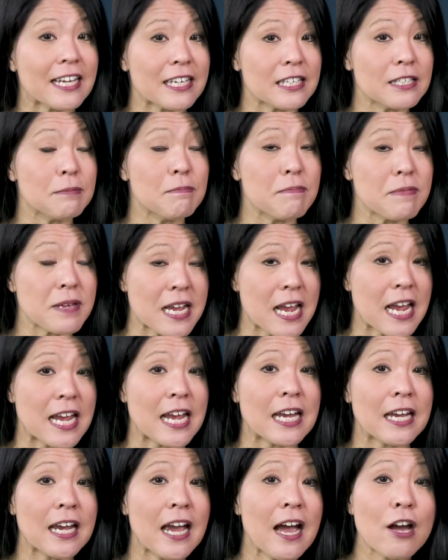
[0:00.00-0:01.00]
is
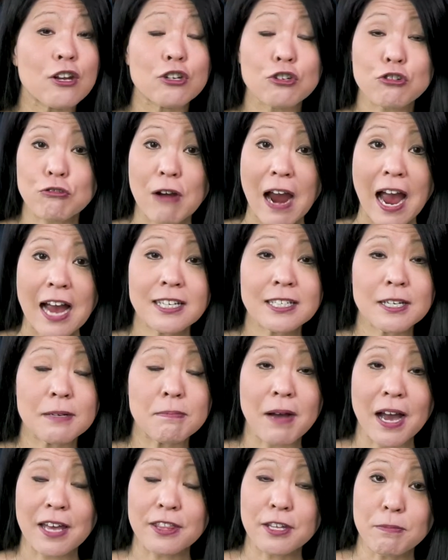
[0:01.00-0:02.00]
being tracked
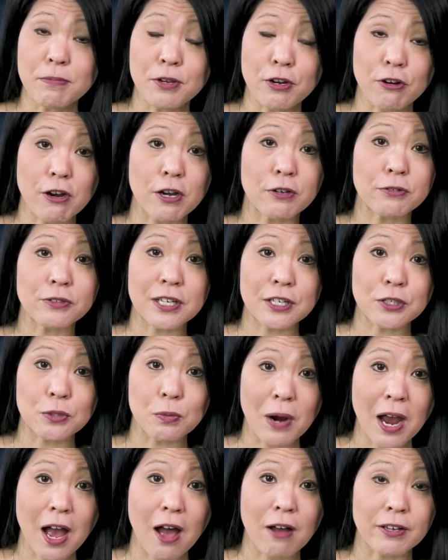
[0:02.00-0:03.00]
by the bureaus as
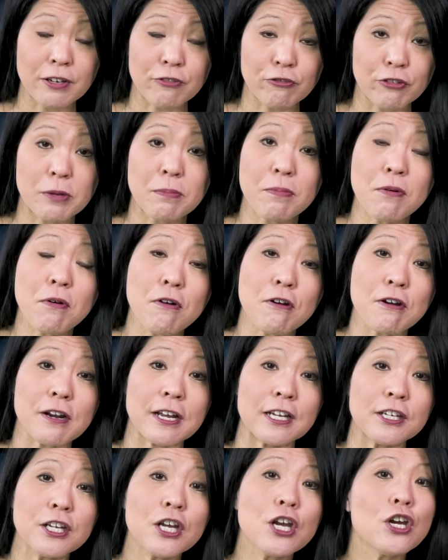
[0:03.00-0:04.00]
well and
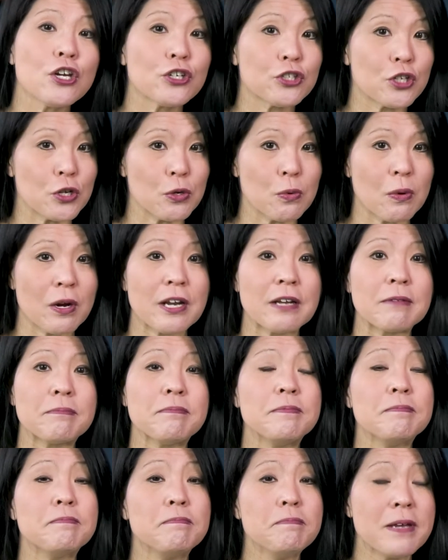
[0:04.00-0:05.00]
reported. So you want to
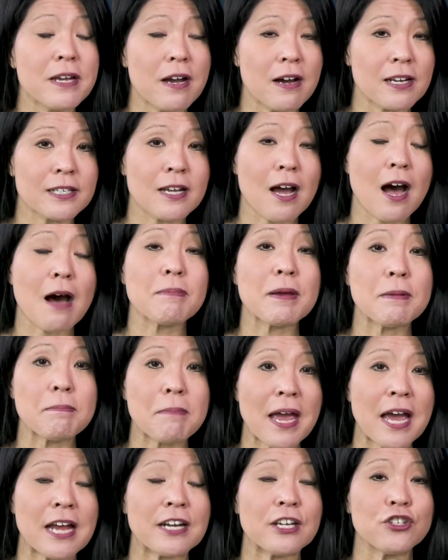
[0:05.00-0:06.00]
be on top and
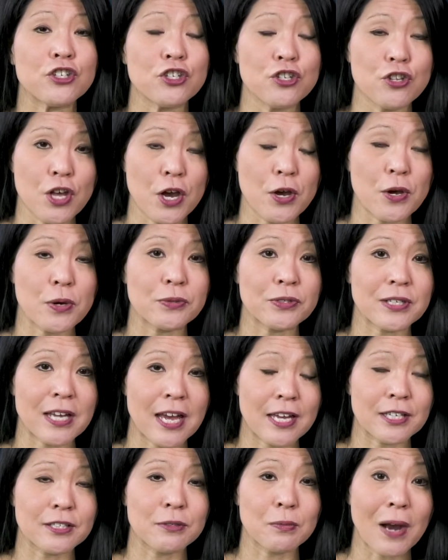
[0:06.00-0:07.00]
manage those
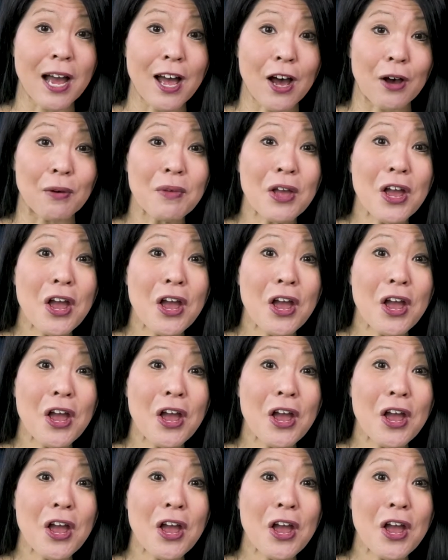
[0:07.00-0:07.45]
as well.